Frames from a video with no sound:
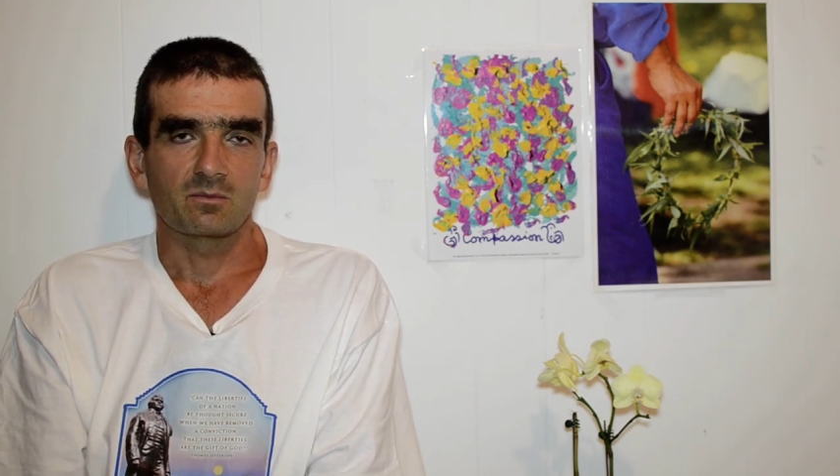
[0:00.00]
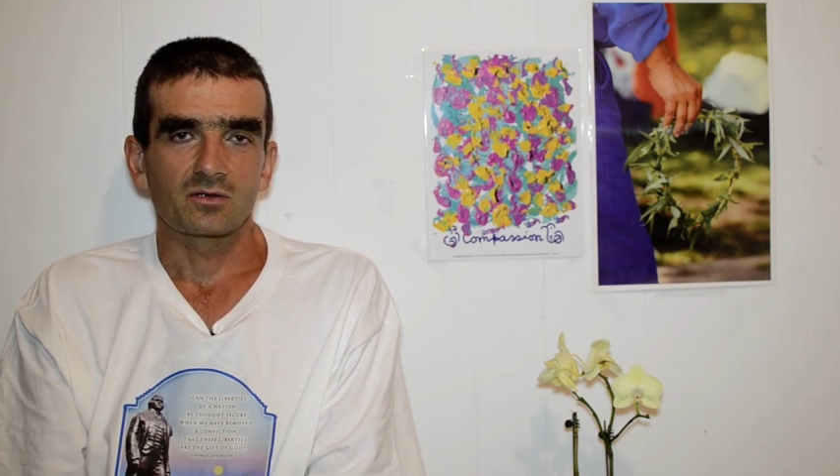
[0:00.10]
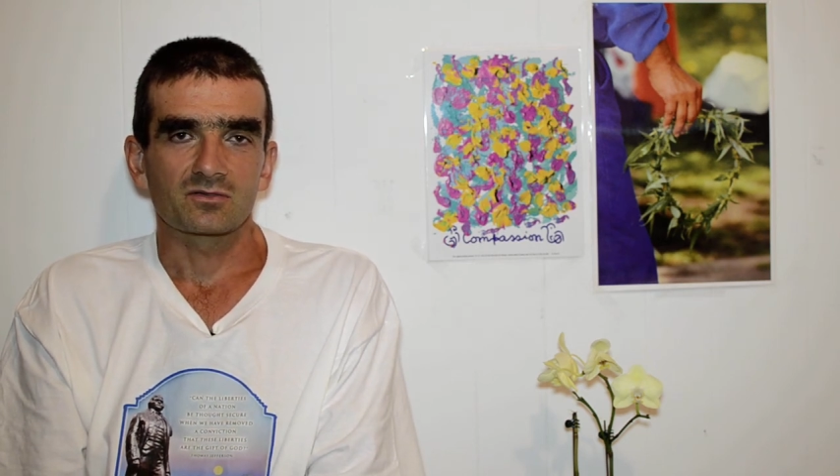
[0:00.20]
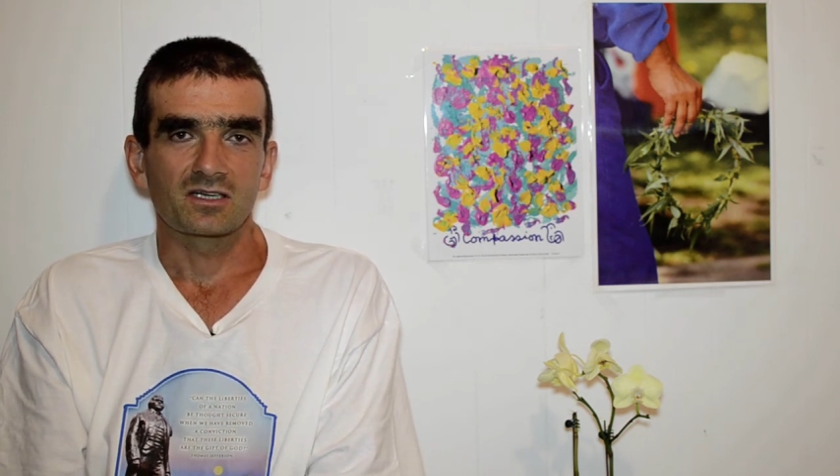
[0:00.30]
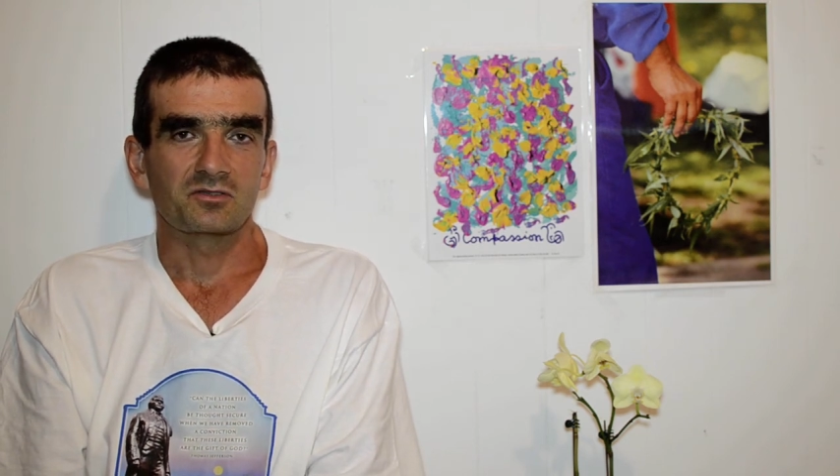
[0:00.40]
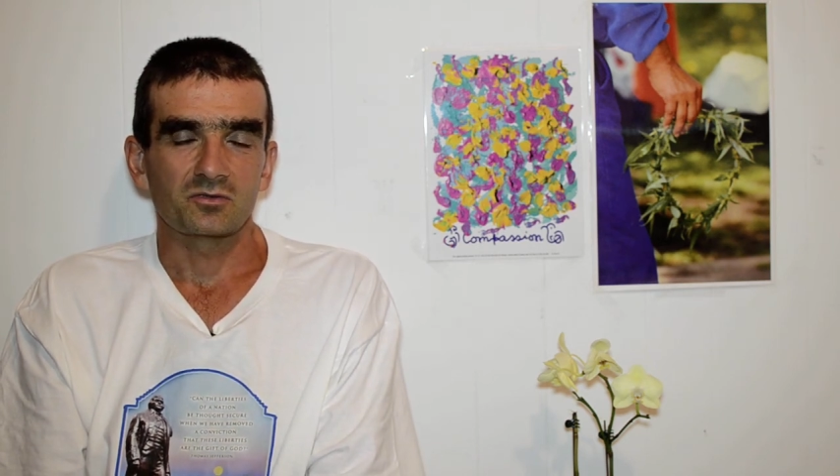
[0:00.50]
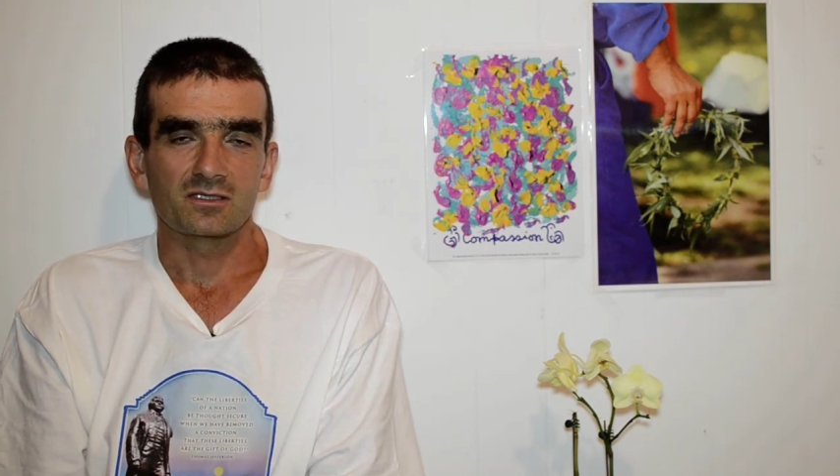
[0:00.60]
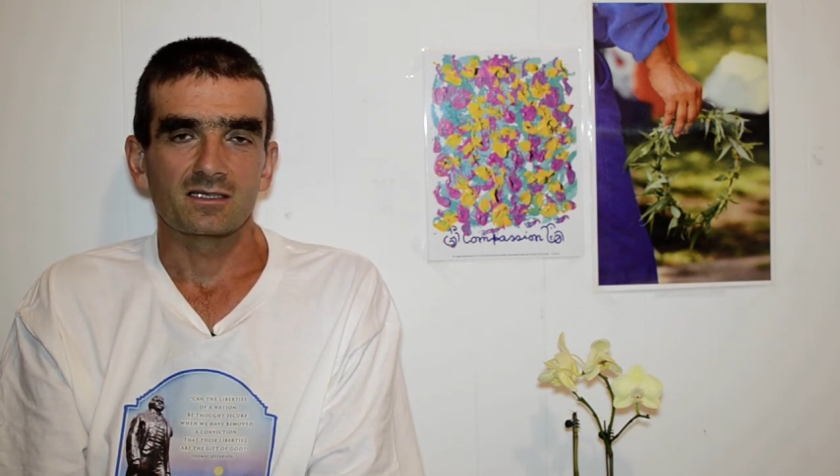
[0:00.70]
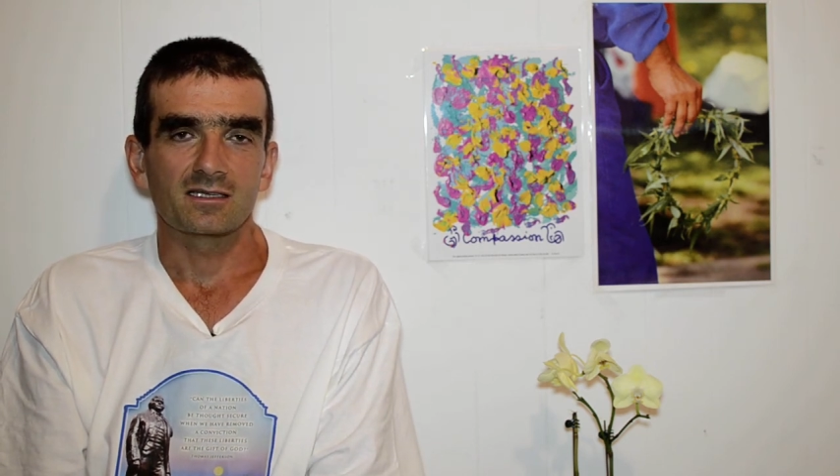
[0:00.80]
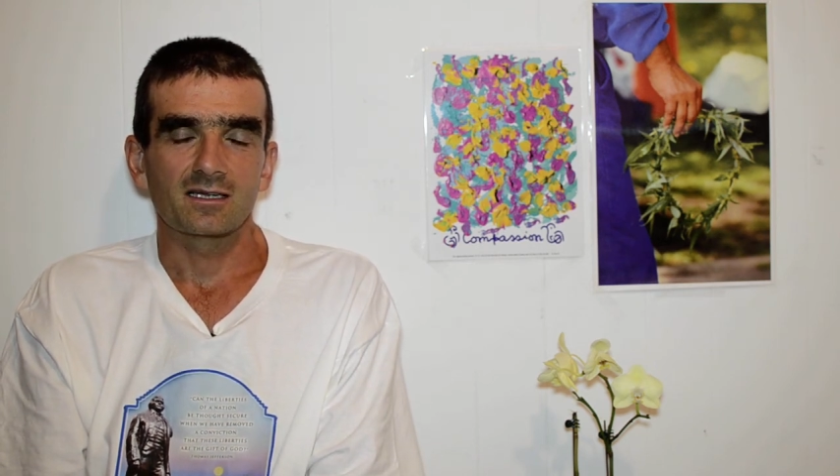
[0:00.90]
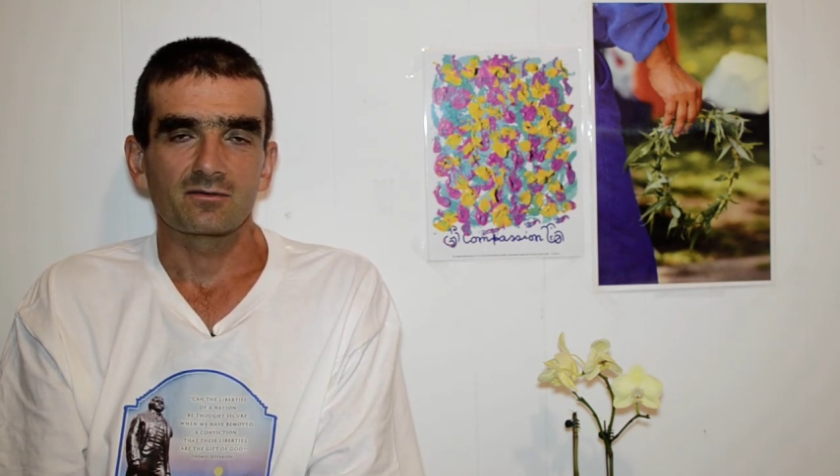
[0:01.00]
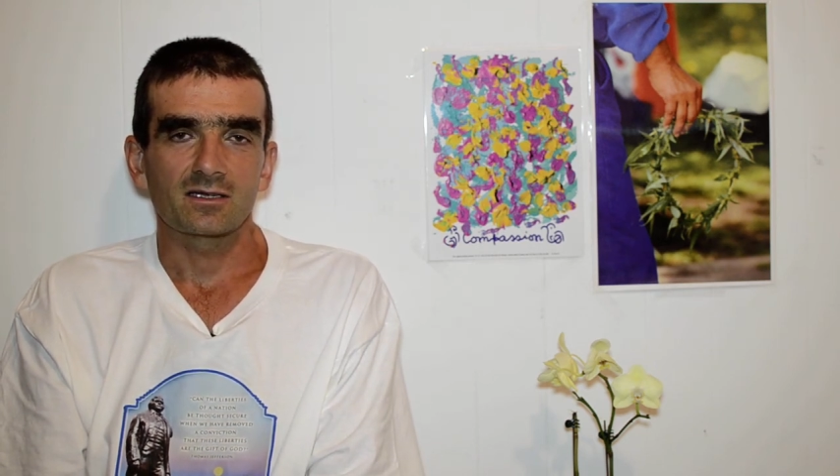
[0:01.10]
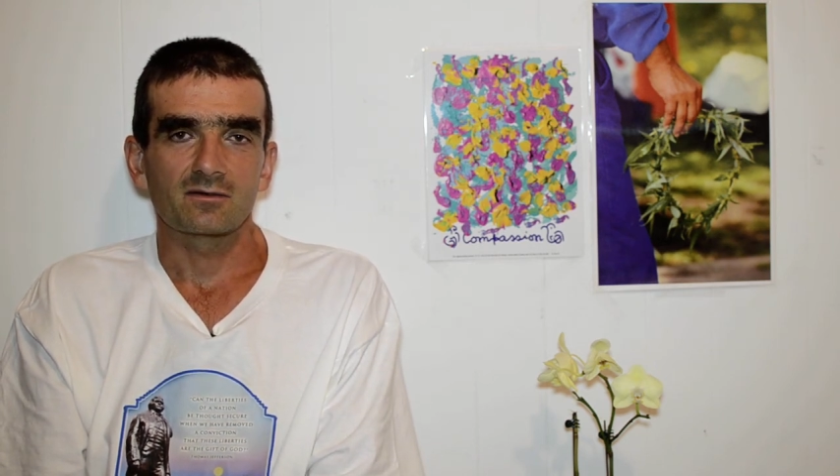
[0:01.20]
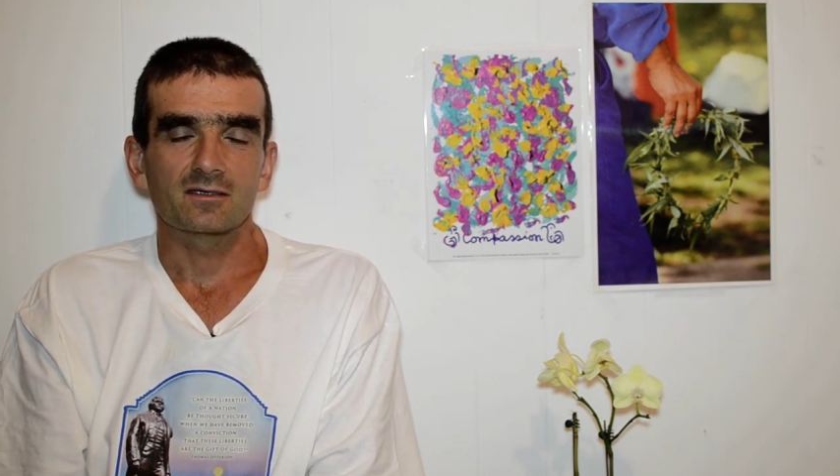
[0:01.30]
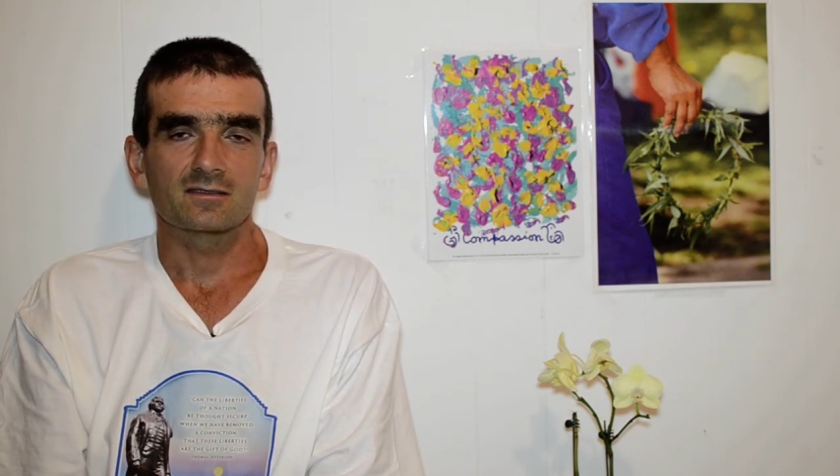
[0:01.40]
because I knew that I gave
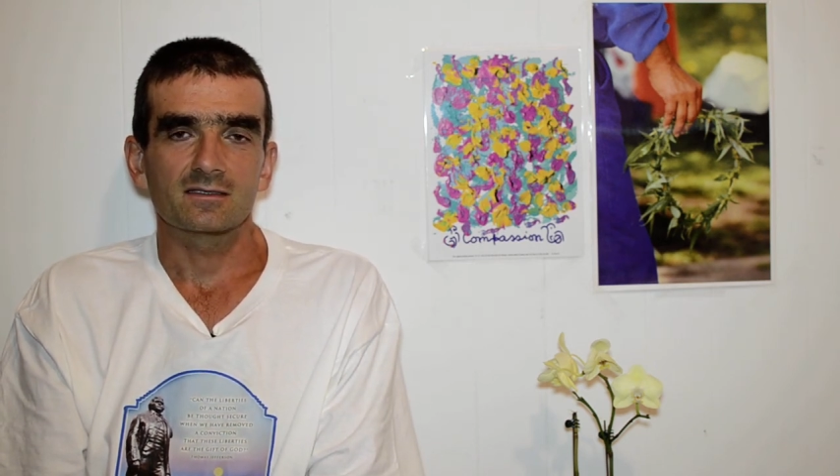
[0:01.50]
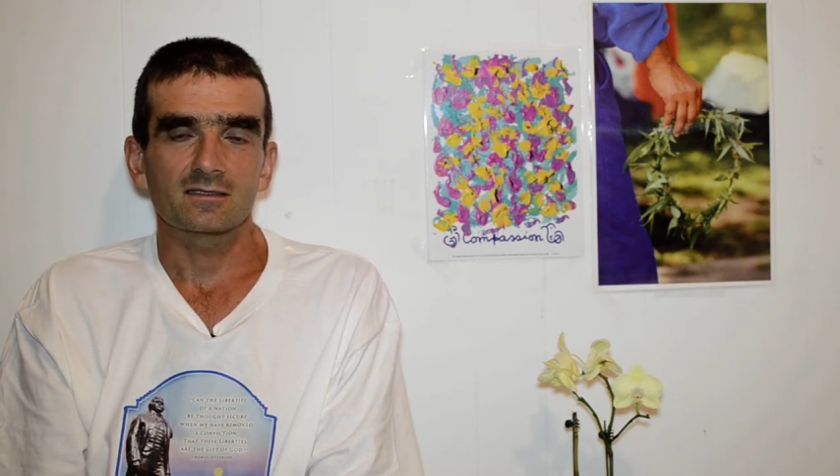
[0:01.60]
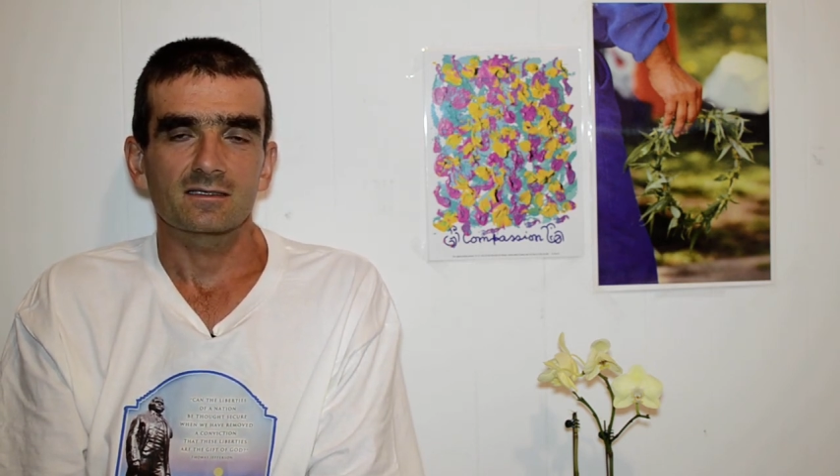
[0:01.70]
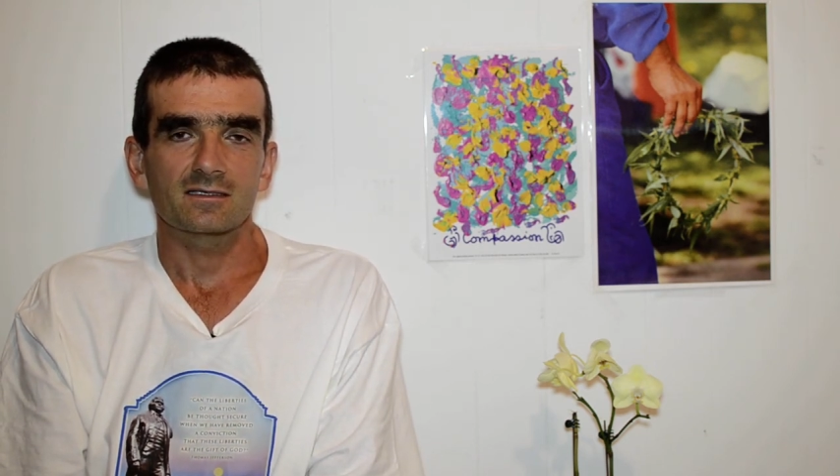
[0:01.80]
everything,